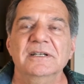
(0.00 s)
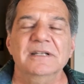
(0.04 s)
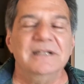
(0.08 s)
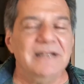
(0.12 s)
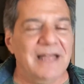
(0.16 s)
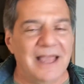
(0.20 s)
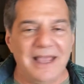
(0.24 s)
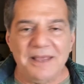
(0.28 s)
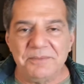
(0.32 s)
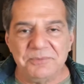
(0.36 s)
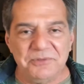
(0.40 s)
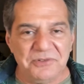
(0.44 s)

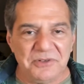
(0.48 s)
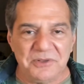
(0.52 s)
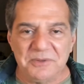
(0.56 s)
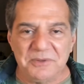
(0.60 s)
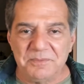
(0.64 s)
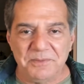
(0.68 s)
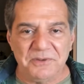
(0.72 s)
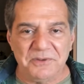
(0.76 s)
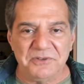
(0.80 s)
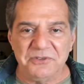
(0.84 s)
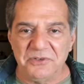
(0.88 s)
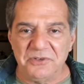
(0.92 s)
an
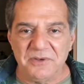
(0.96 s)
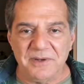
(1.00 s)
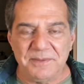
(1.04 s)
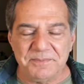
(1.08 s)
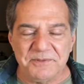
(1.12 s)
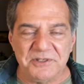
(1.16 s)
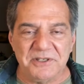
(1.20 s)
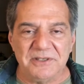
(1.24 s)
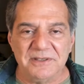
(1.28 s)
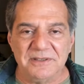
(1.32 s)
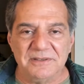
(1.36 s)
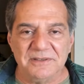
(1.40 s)
absolute
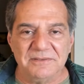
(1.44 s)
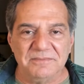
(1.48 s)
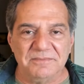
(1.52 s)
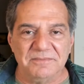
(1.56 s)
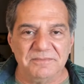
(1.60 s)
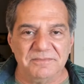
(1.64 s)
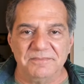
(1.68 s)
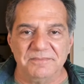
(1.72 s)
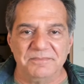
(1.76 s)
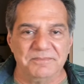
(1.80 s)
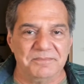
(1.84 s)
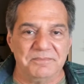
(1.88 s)

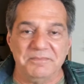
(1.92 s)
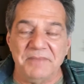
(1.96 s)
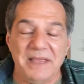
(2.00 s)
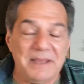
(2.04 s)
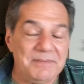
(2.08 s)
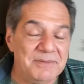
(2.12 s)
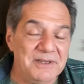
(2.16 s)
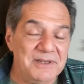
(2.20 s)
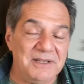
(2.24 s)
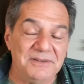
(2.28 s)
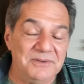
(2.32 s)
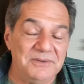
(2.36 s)
prescription.
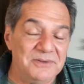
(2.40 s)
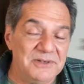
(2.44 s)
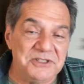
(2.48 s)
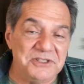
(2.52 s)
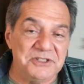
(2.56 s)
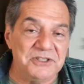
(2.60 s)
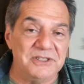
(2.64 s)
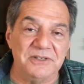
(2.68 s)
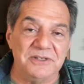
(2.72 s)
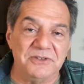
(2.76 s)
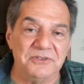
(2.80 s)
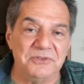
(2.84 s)
Maybe other
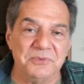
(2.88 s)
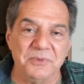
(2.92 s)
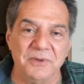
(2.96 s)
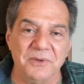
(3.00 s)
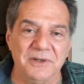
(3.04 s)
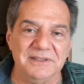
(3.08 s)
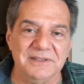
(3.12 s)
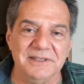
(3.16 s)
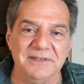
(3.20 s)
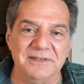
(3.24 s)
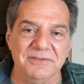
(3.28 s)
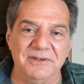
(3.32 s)
engineers
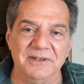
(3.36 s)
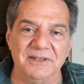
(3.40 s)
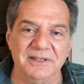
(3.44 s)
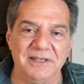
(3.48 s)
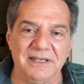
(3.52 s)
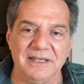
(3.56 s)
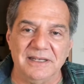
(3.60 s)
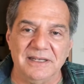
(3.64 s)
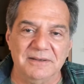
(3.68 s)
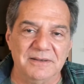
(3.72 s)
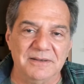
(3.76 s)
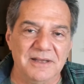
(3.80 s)
work
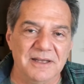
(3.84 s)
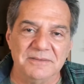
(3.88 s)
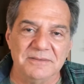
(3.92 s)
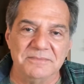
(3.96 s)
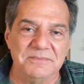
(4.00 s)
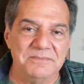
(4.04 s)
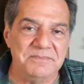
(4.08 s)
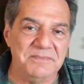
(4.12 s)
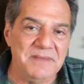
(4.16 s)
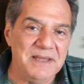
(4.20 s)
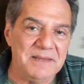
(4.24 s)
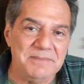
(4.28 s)
differently.
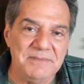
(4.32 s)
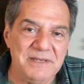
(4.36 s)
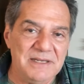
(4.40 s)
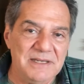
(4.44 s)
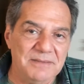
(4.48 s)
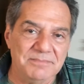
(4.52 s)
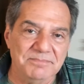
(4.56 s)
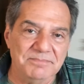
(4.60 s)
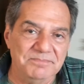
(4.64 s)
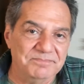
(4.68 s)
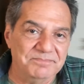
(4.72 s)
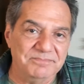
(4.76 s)

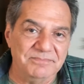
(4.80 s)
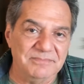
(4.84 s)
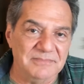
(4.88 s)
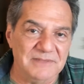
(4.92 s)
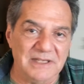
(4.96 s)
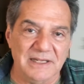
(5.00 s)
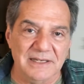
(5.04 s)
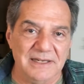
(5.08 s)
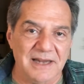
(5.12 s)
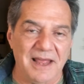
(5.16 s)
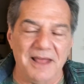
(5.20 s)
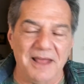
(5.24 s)
Maybe I'm
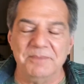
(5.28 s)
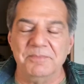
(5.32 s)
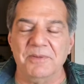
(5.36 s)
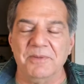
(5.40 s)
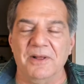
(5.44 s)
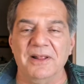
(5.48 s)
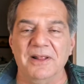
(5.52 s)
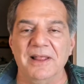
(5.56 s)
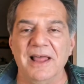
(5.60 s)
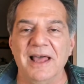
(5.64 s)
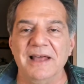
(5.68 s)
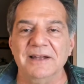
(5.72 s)
an
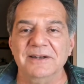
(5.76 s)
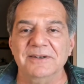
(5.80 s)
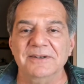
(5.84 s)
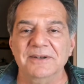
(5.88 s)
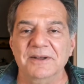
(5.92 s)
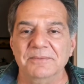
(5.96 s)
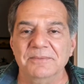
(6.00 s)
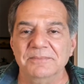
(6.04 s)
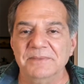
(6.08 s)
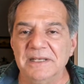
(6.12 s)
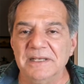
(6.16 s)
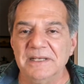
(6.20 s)
oddball. I
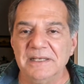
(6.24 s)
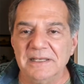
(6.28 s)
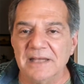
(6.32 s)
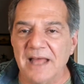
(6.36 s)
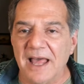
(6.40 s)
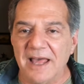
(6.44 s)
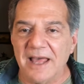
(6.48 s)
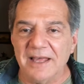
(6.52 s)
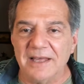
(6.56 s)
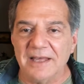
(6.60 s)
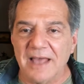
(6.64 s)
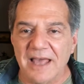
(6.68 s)
don't know.
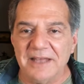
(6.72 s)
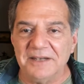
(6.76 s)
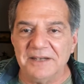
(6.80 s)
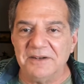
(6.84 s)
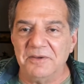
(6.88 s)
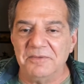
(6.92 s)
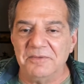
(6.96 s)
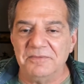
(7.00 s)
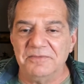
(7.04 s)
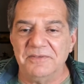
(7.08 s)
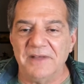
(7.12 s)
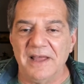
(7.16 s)
But I
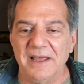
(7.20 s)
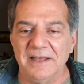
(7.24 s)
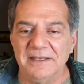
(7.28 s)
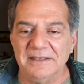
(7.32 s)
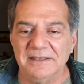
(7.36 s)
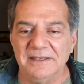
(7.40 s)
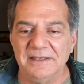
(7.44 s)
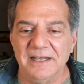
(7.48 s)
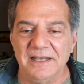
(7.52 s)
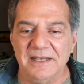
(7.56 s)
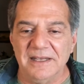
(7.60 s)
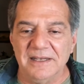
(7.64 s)
don't
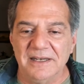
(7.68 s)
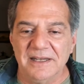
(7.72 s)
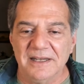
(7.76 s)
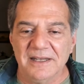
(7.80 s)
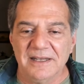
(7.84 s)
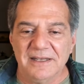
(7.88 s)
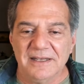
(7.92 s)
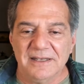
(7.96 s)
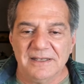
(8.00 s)
find that...